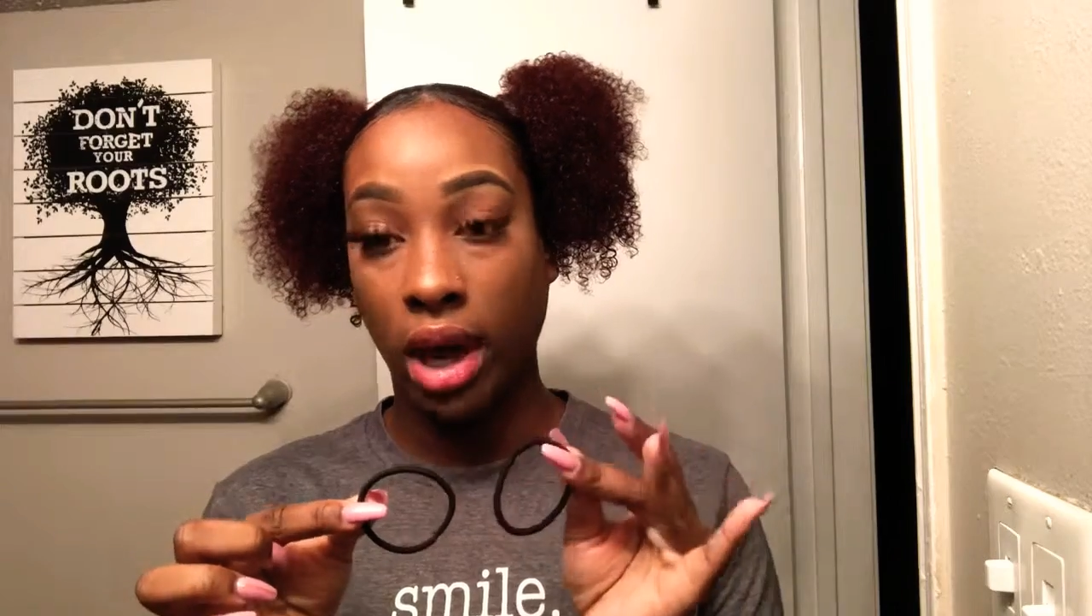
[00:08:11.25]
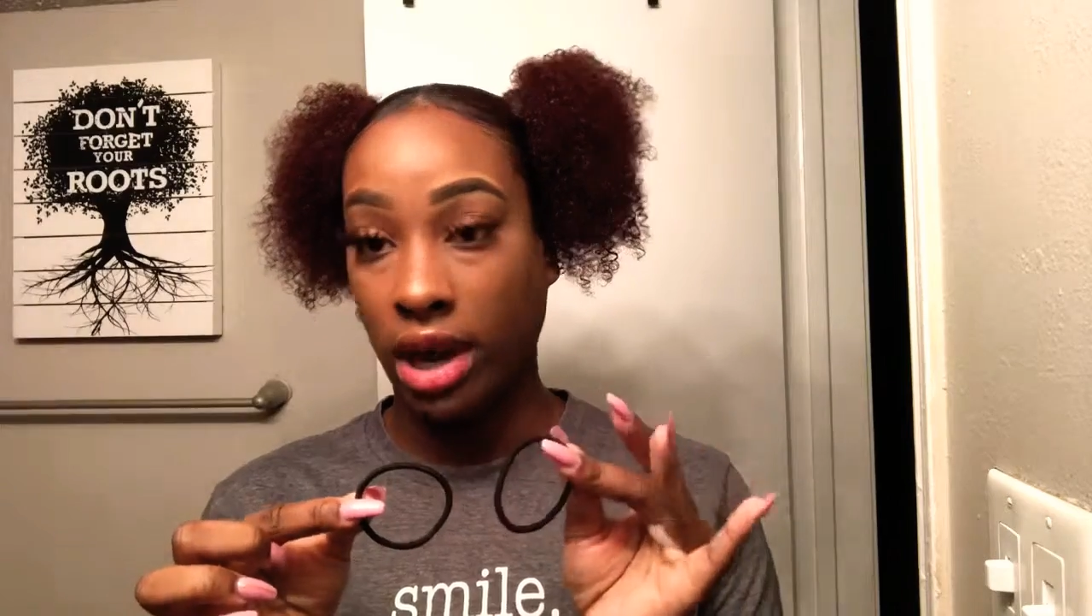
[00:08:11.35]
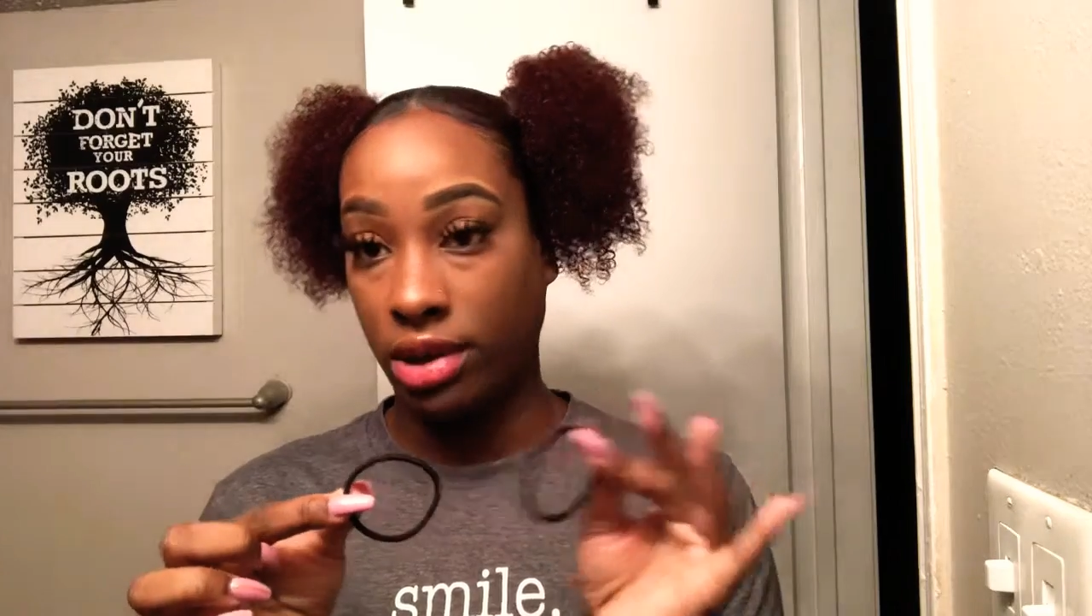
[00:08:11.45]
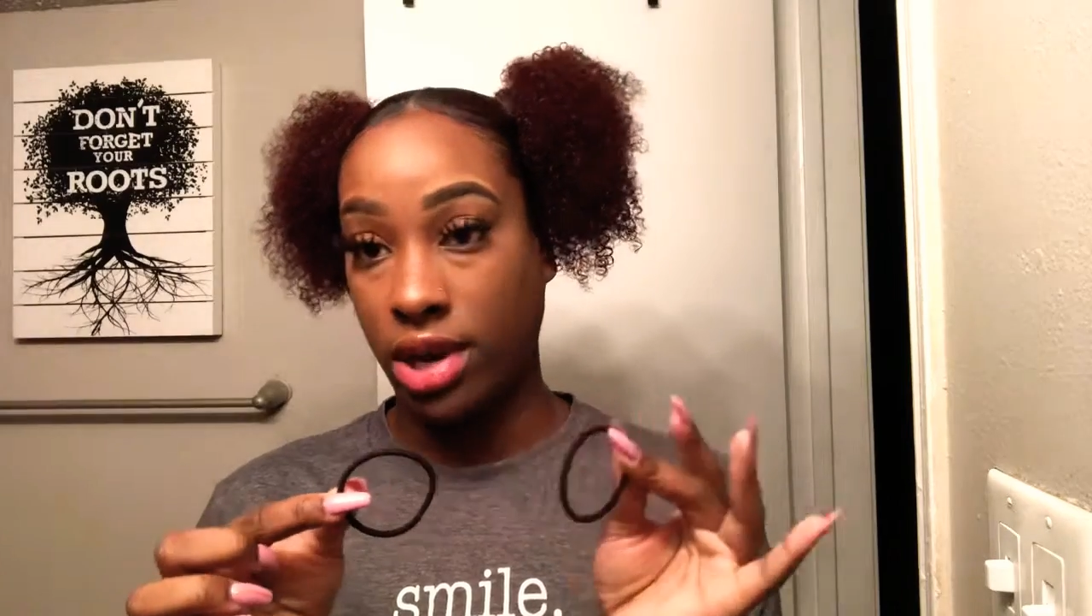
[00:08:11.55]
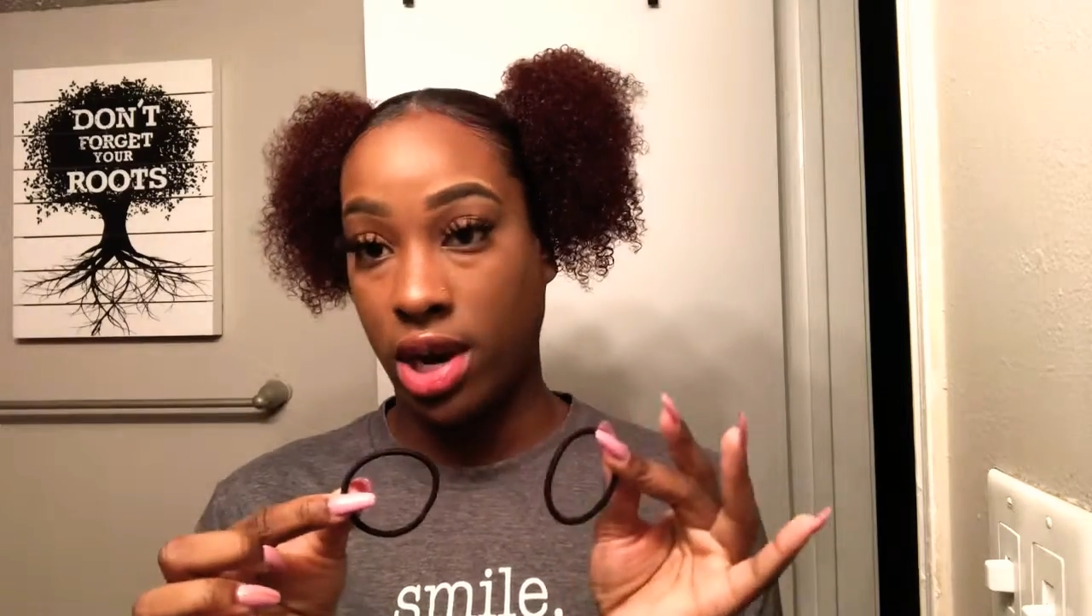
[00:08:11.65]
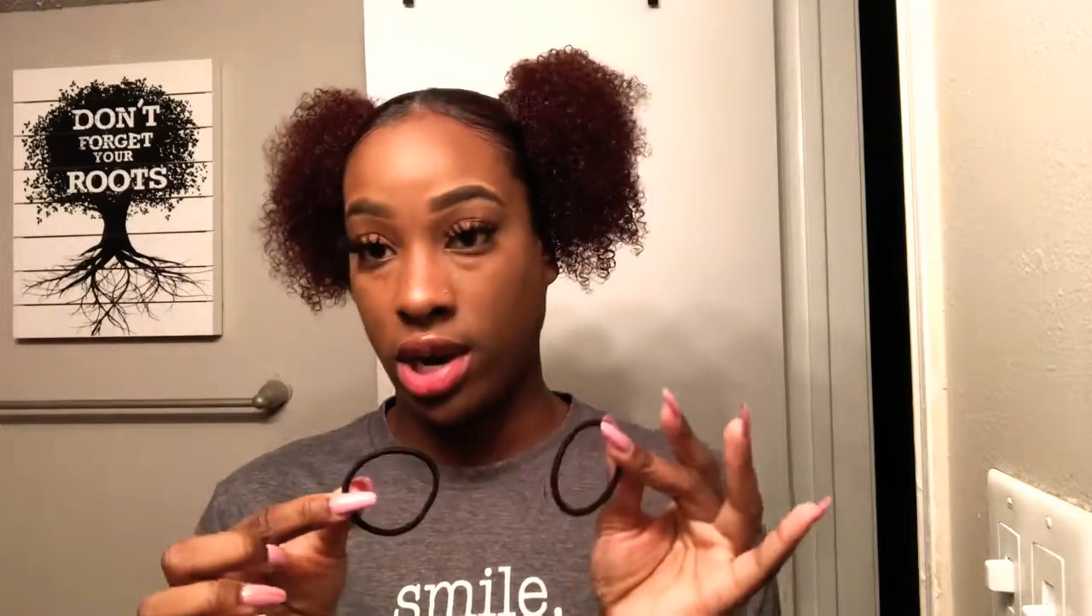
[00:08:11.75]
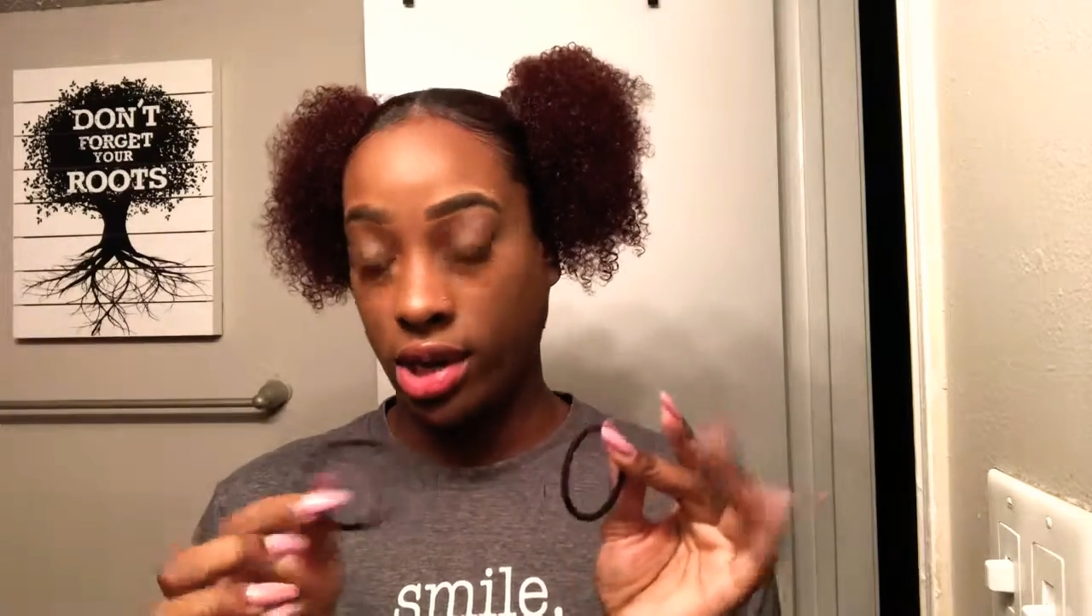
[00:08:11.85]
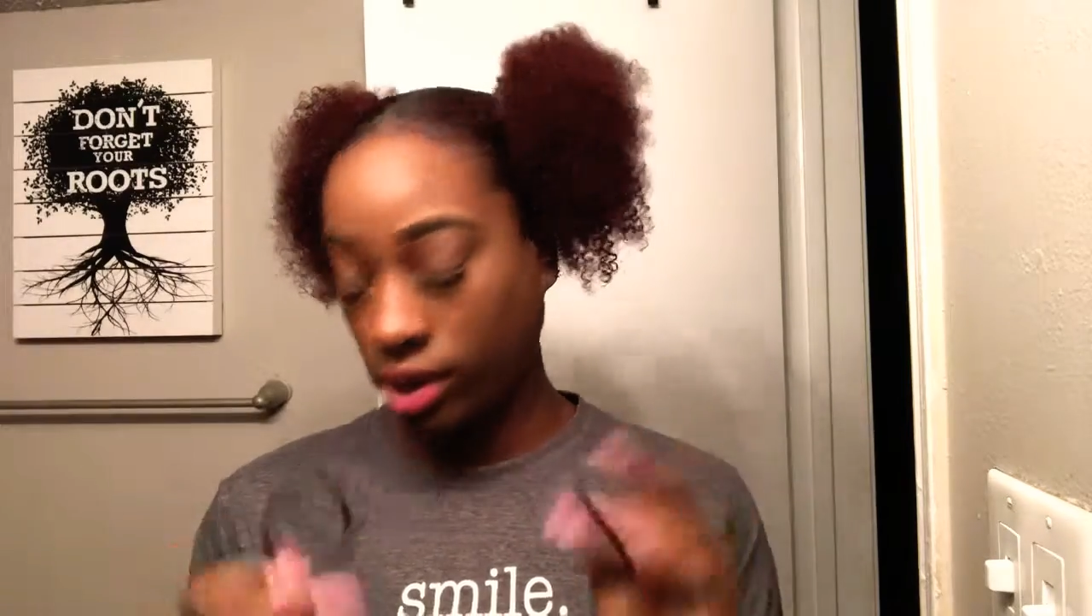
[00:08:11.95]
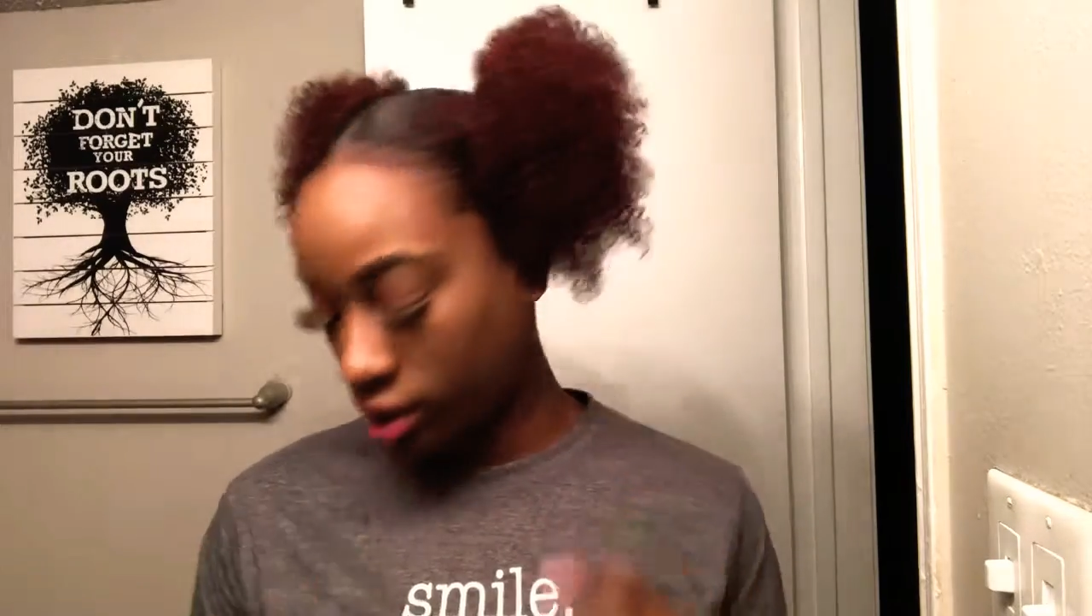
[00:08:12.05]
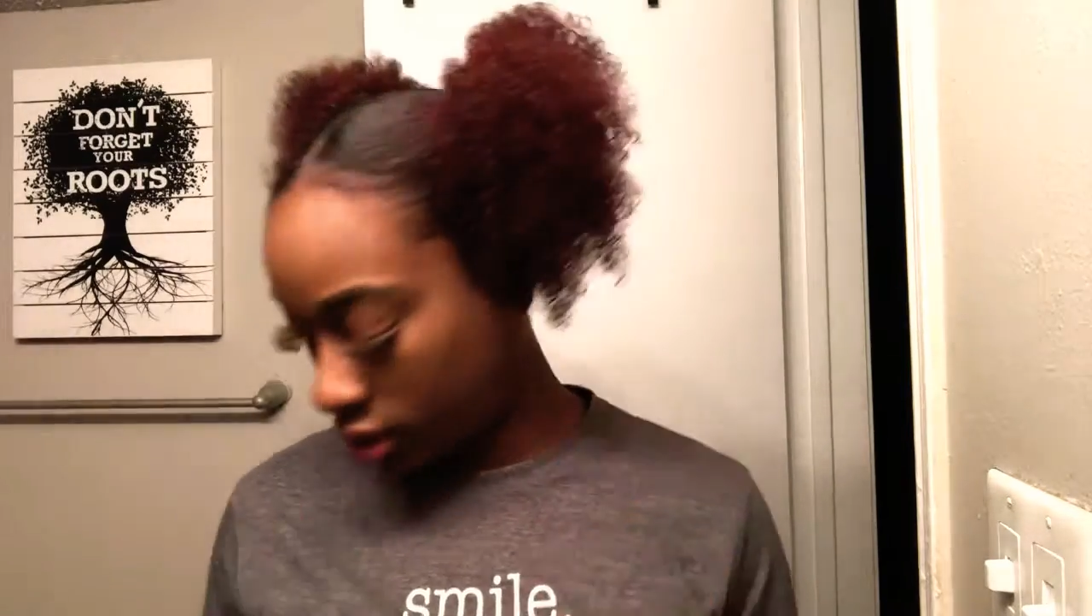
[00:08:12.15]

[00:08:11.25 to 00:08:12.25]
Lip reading: hair ties.